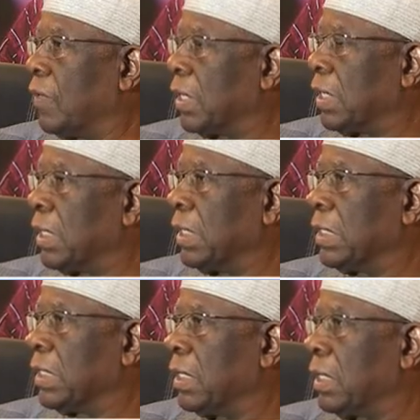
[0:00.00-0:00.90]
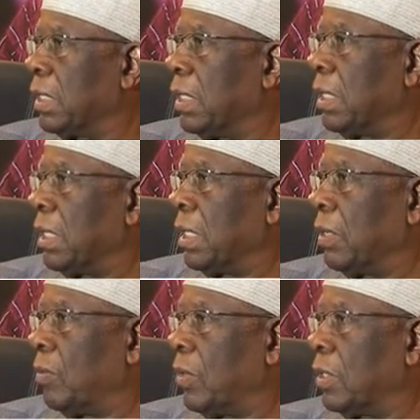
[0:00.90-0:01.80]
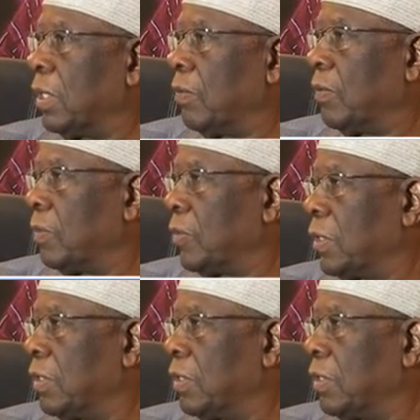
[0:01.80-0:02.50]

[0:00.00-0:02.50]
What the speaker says: of Agric, I worked there from